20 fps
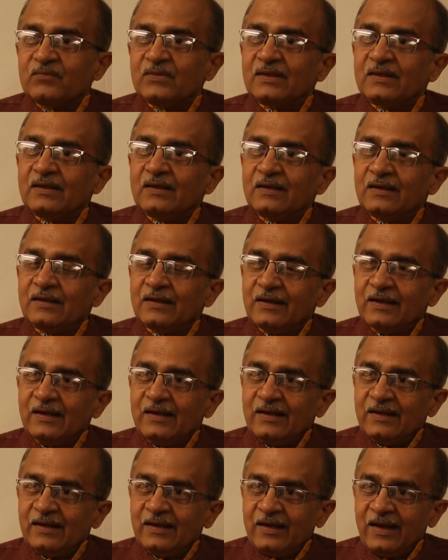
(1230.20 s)
The
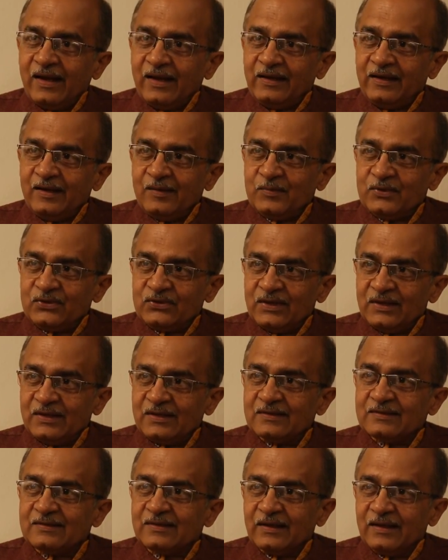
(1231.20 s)
Indian High Commission
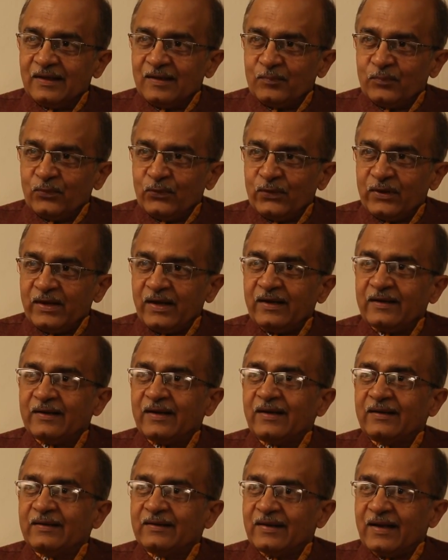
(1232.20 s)
in Singapore
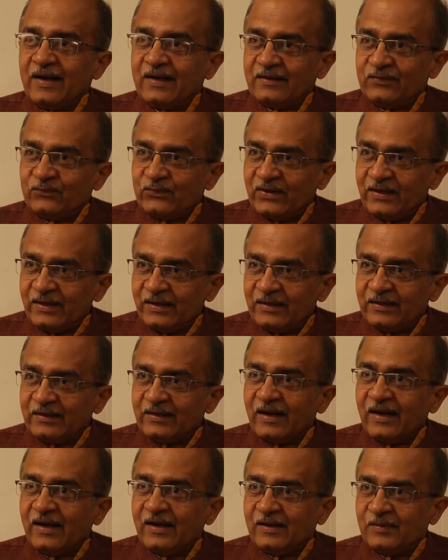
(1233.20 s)
had at that very
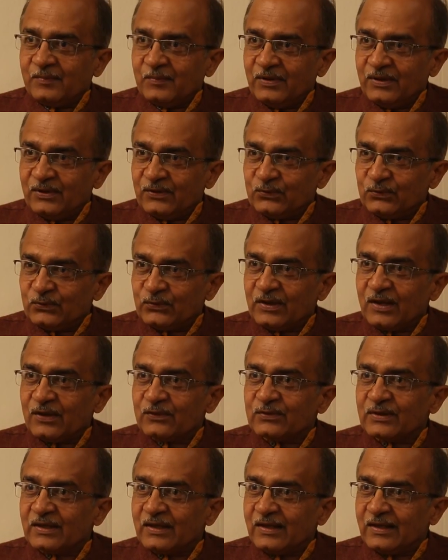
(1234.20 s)
time in
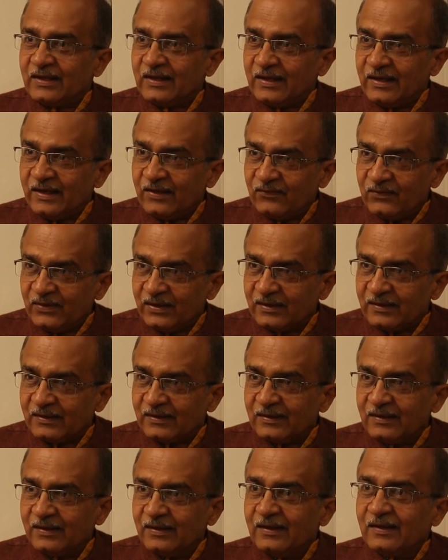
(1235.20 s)
2011
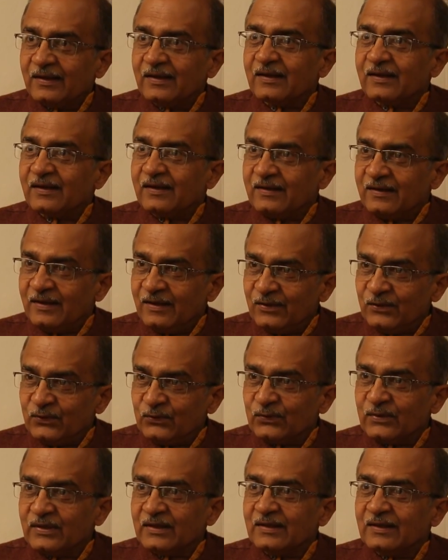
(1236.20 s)
written
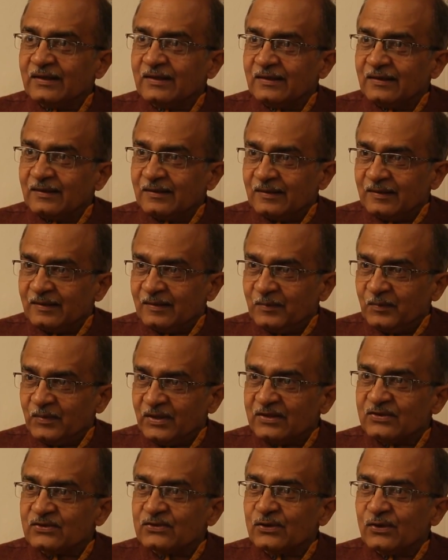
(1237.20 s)
to the
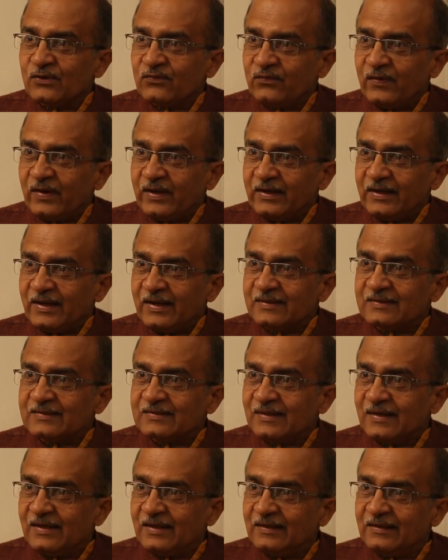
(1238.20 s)
Ministry of Finance
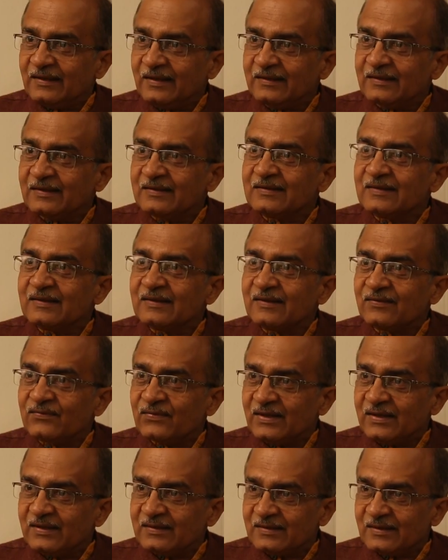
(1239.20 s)
saying that this is a
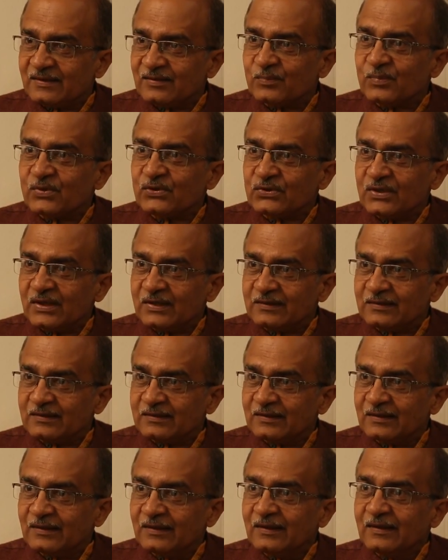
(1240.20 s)
very
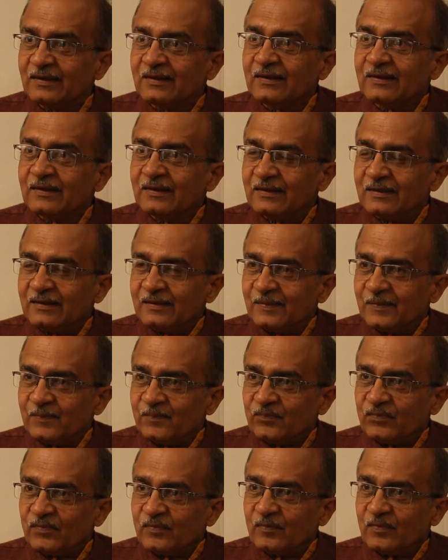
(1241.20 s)
suspicious
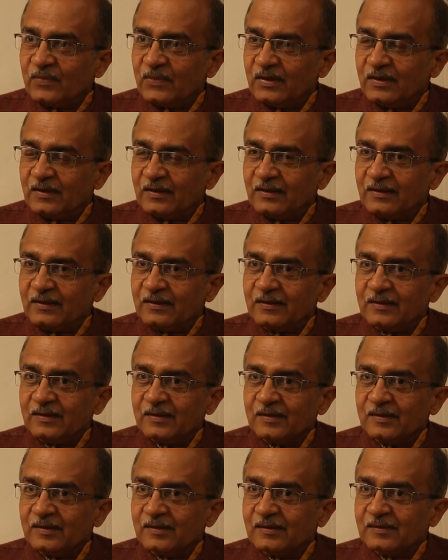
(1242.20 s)

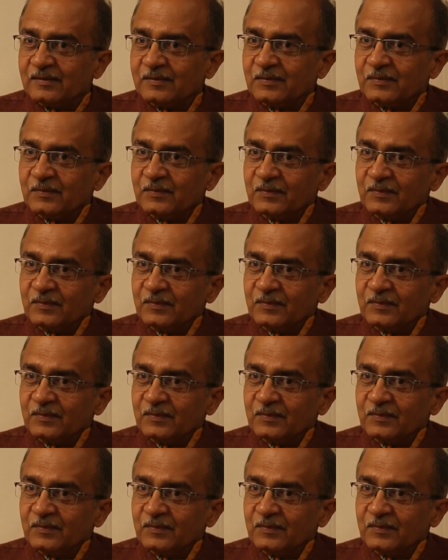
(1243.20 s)
FDI